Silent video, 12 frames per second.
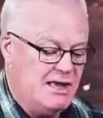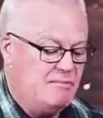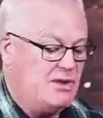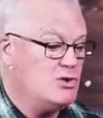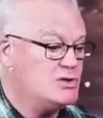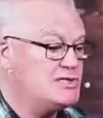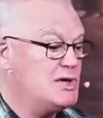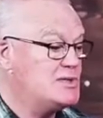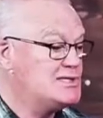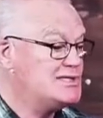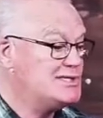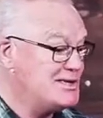because they were
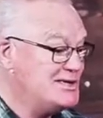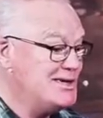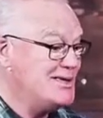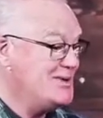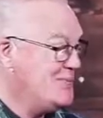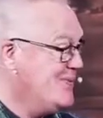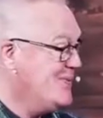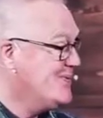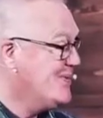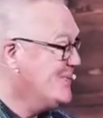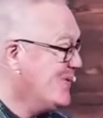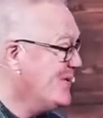studying the,
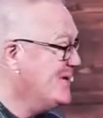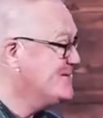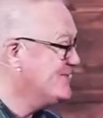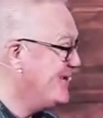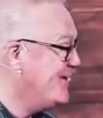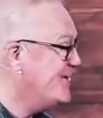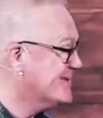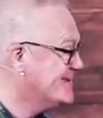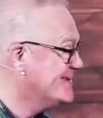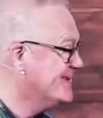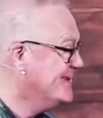the Word of God.